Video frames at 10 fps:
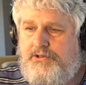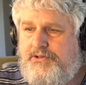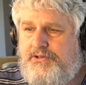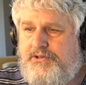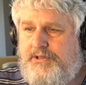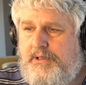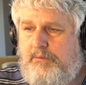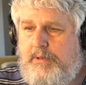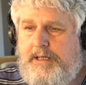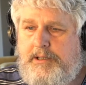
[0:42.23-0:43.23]
just
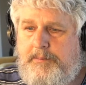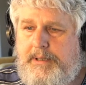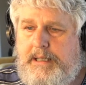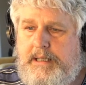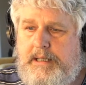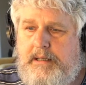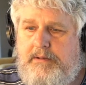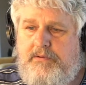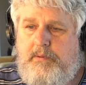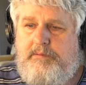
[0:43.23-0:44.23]
right at the beginning.
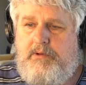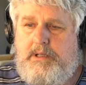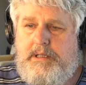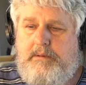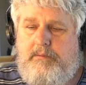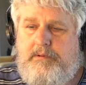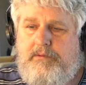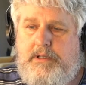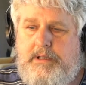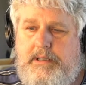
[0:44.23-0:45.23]
We've got a
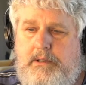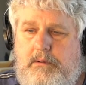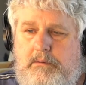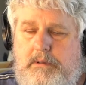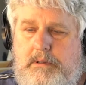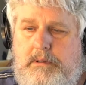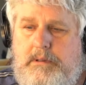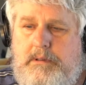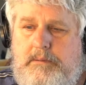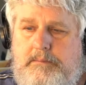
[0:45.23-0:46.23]
little
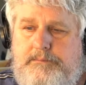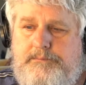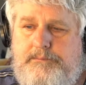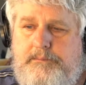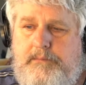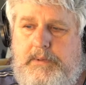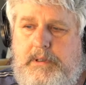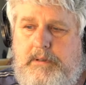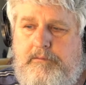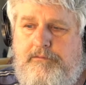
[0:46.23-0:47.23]

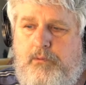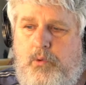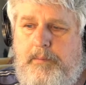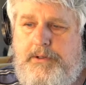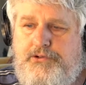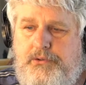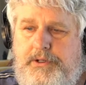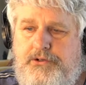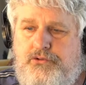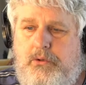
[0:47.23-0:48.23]
four measure
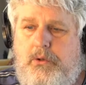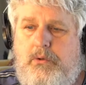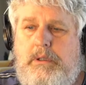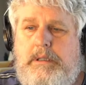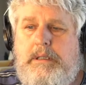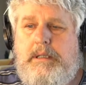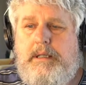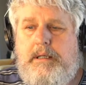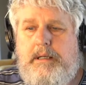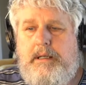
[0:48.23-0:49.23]
intro,
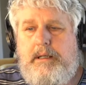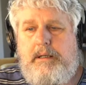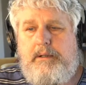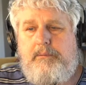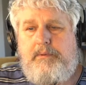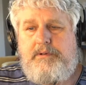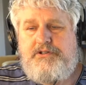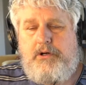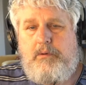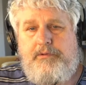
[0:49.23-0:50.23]
and we
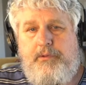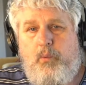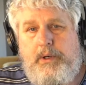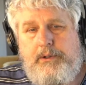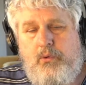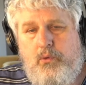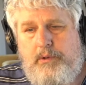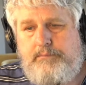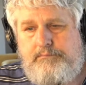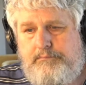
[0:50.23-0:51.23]
start with the one
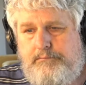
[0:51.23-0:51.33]
chord